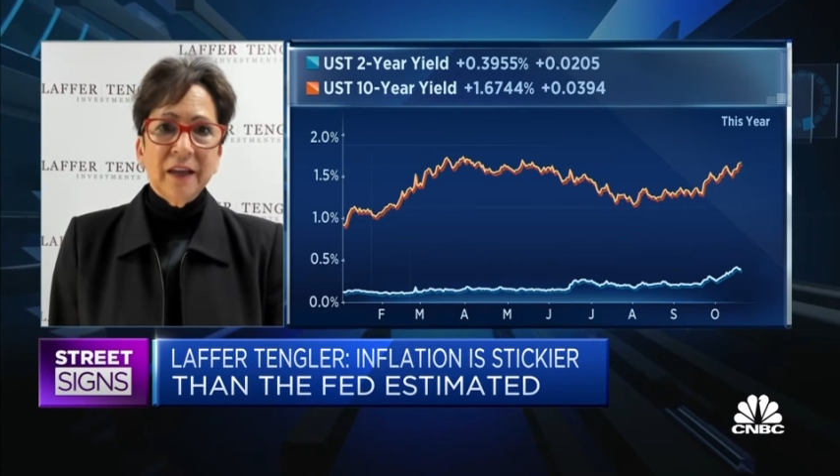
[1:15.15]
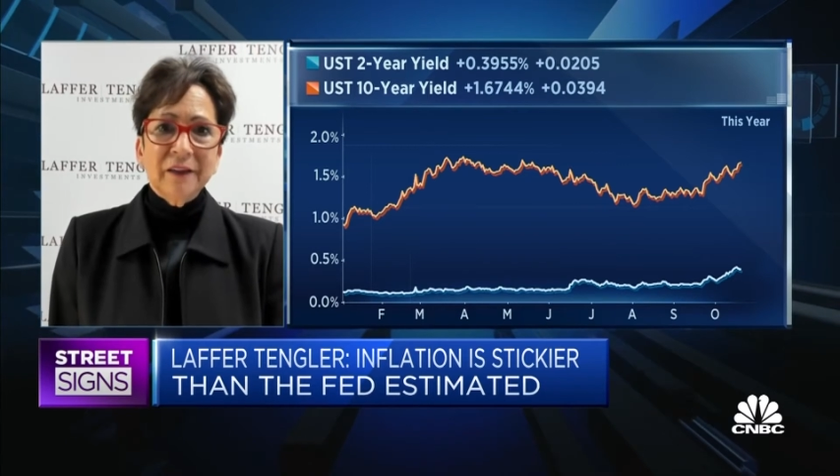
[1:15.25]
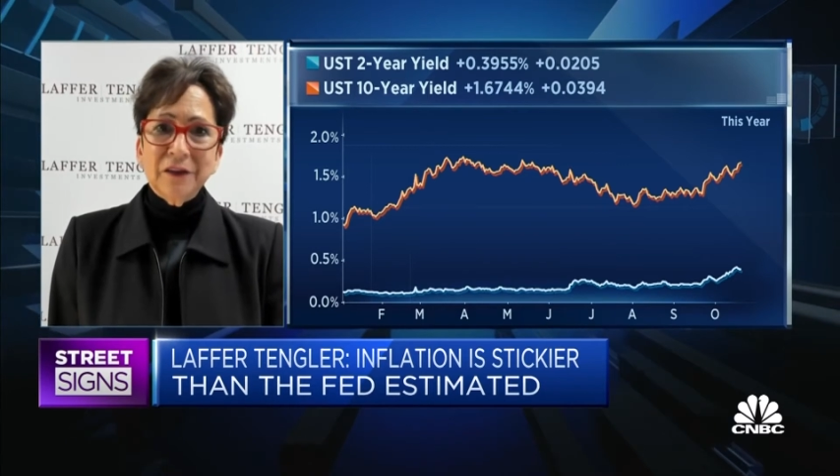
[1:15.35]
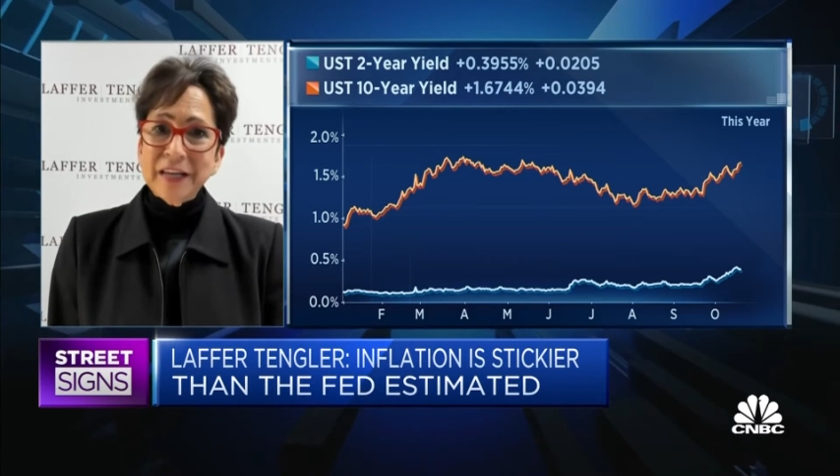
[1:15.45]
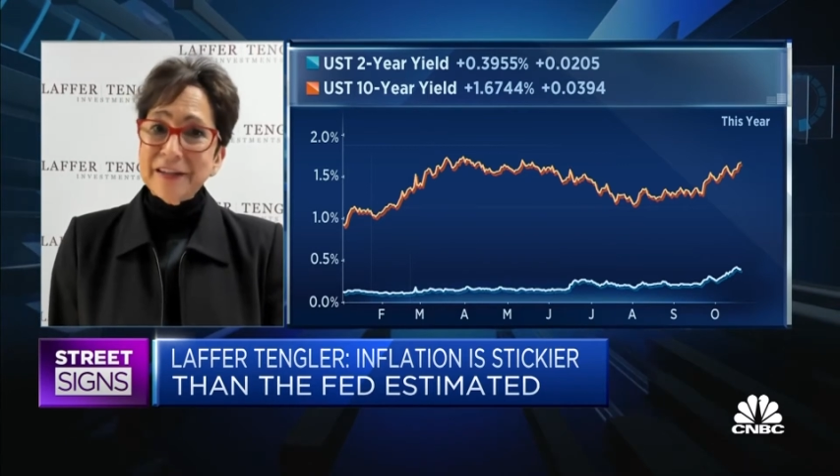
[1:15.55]

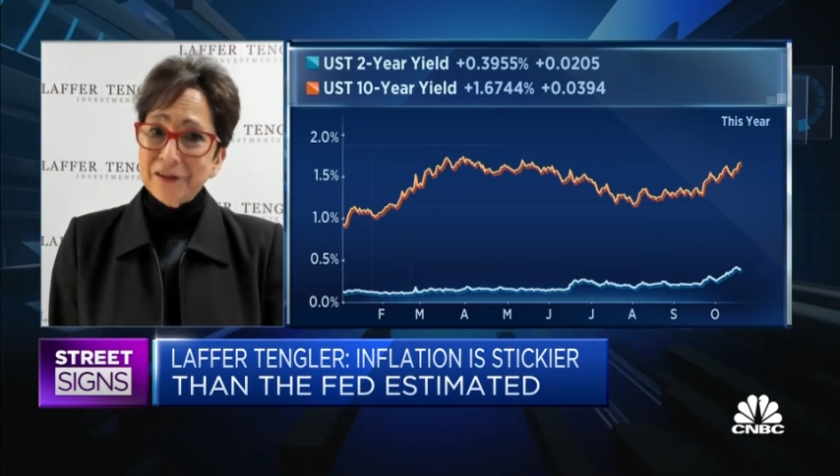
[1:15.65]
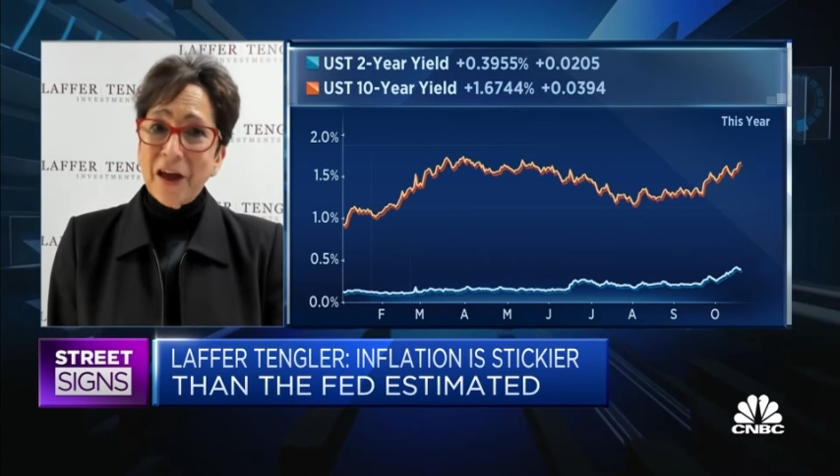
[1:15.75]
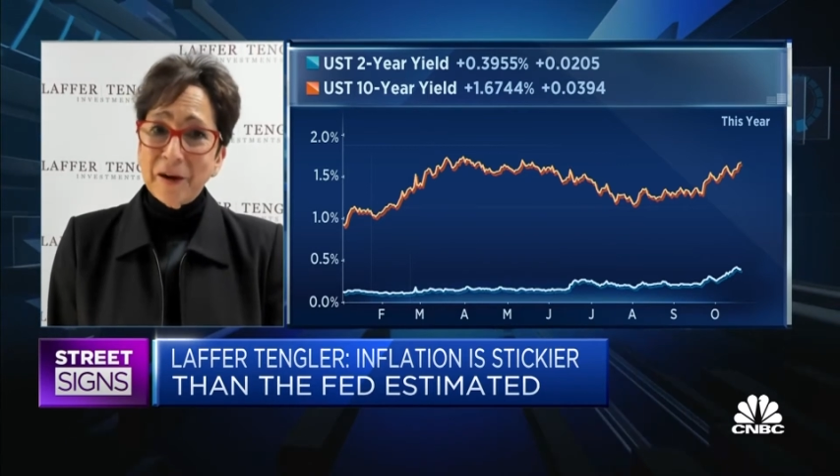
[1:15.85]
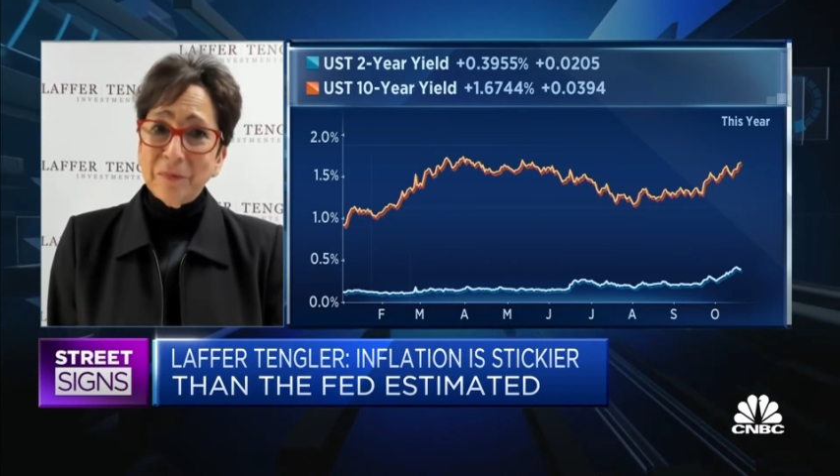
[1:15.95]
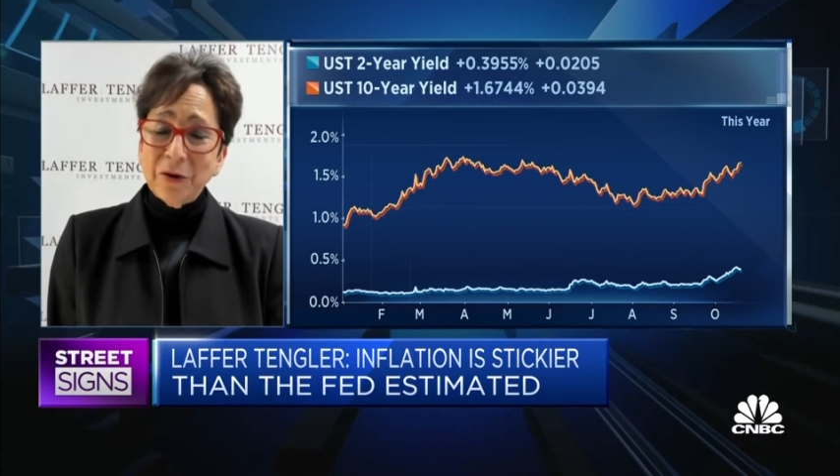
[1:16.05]
It takes a
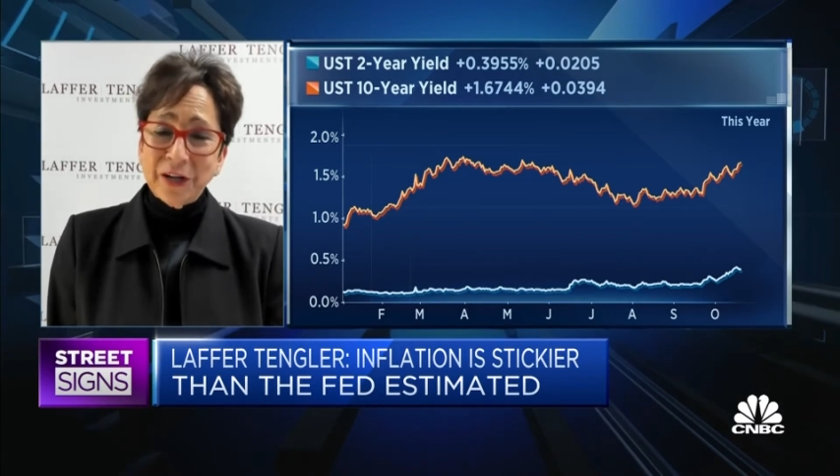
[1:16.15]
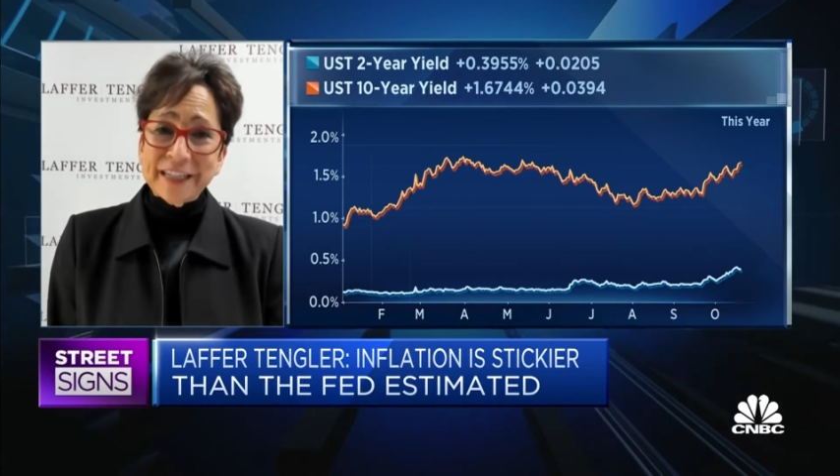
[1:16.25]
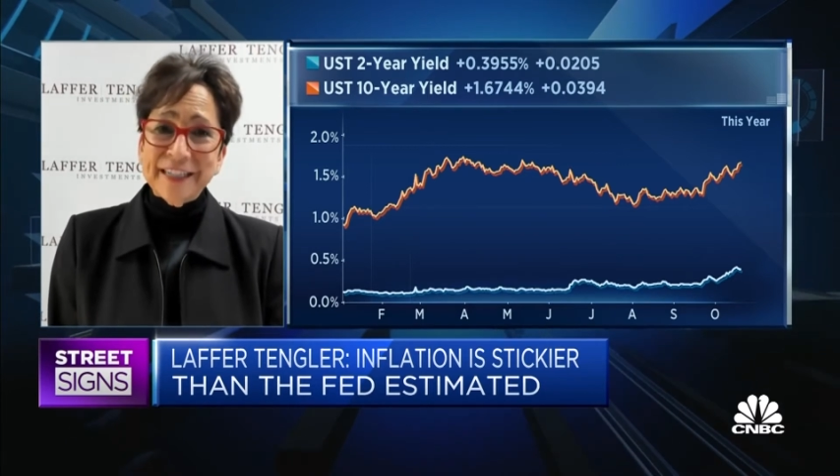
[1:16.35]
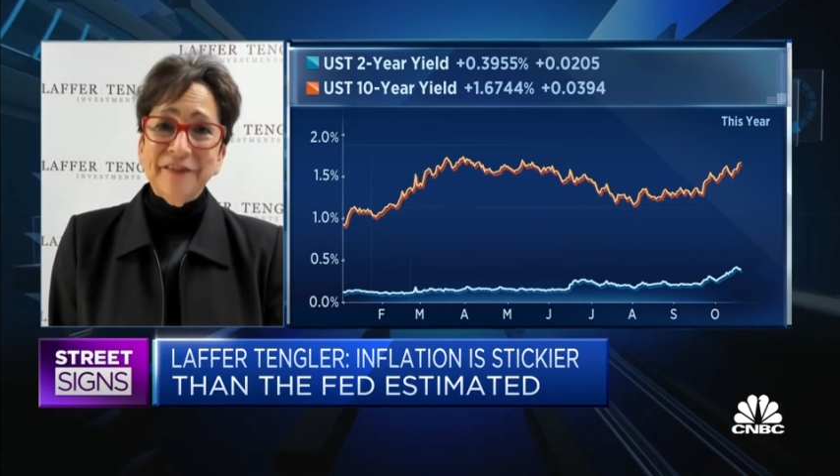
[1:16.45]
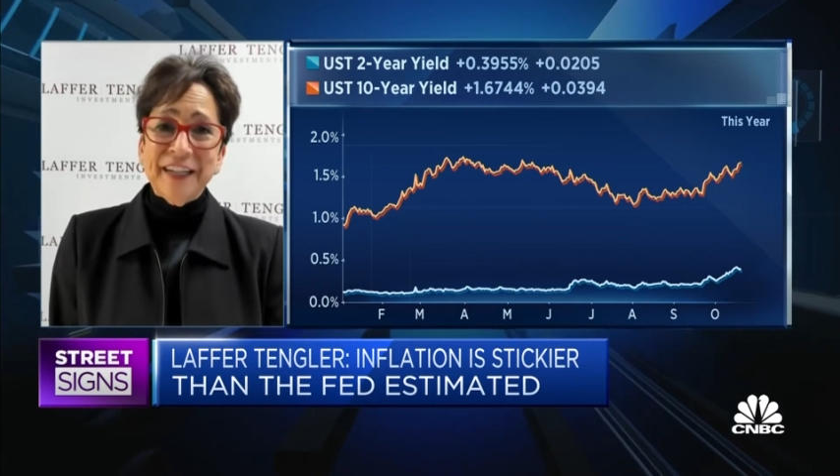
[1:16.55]
lot of
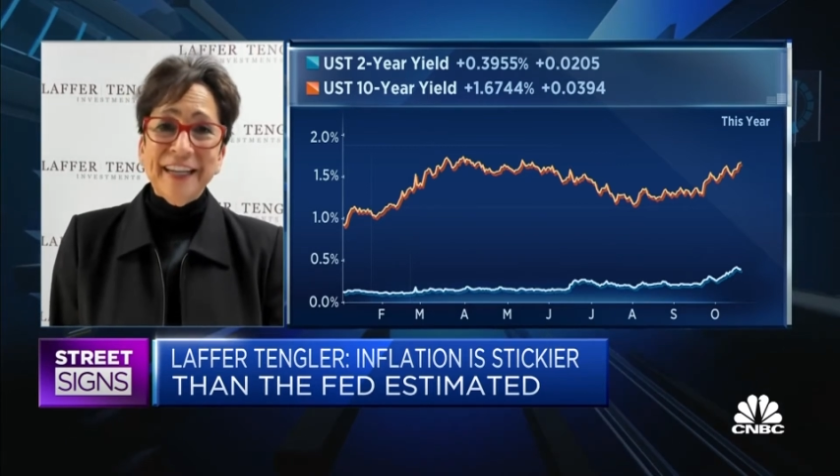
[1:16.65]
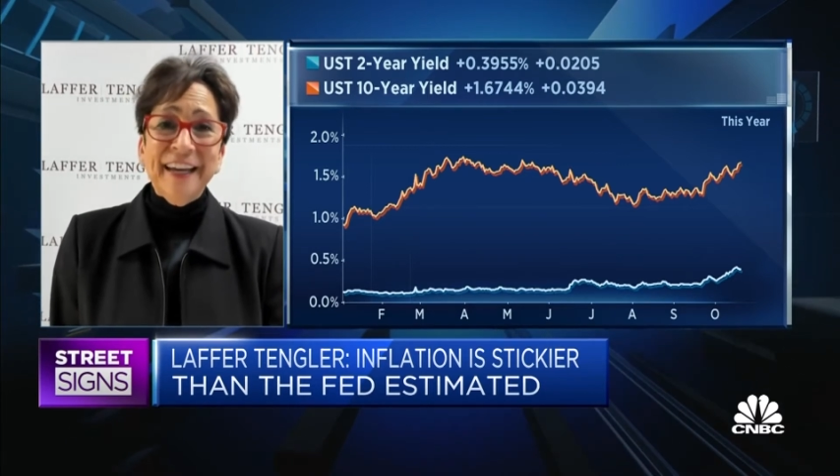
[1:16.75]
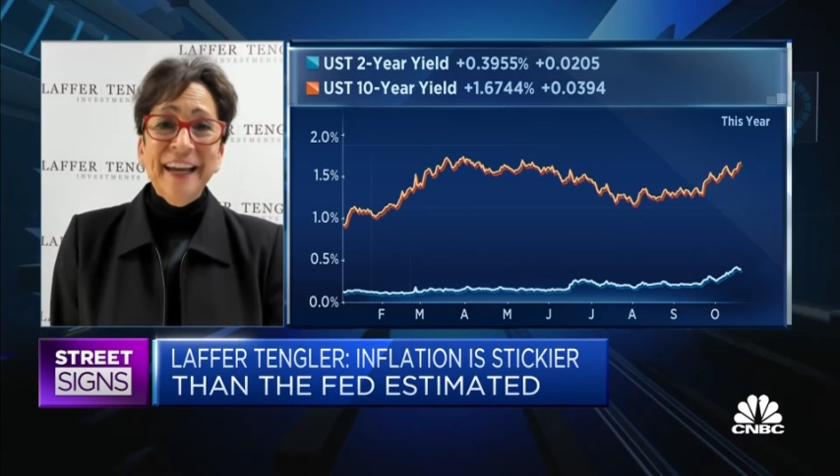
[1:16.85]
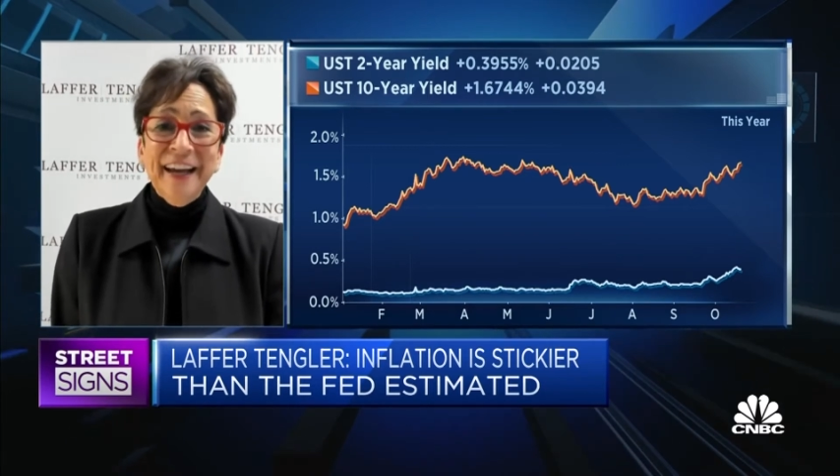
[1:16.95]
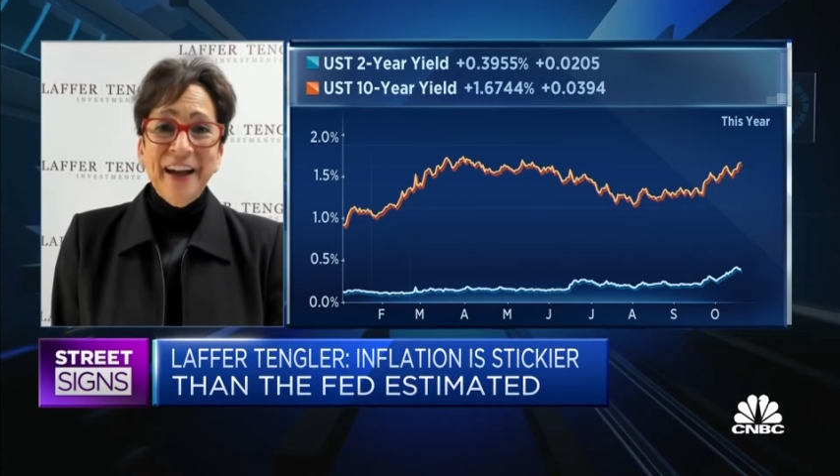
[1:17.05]

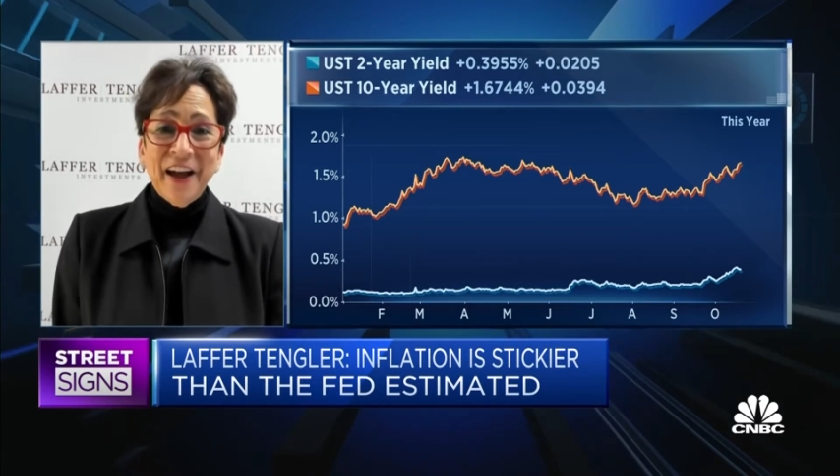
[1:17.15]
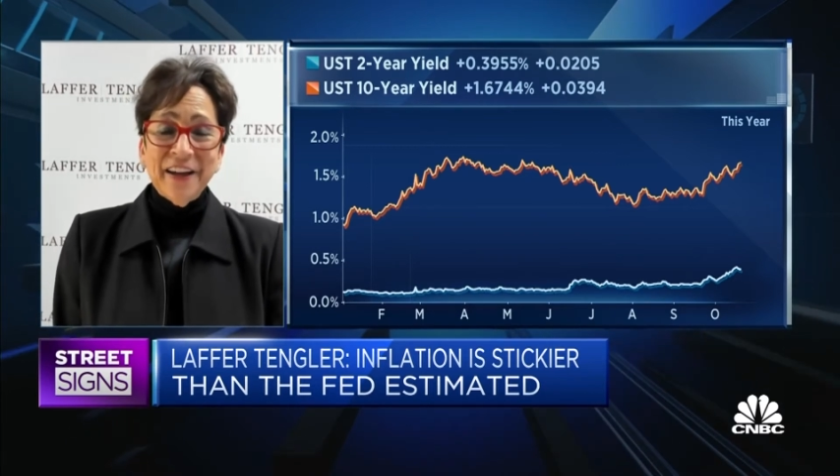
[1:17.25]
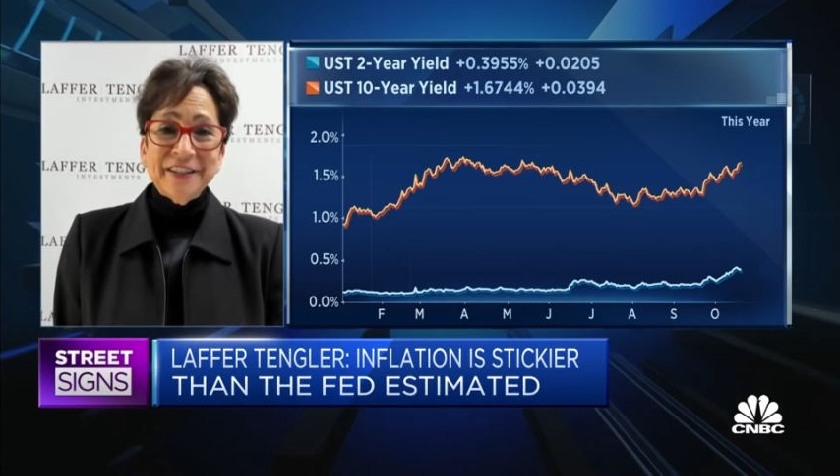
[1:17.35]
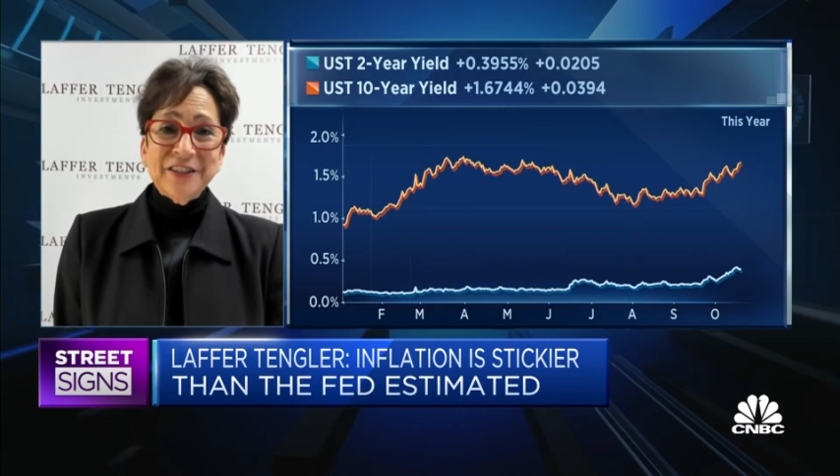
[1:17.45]
productivity uh,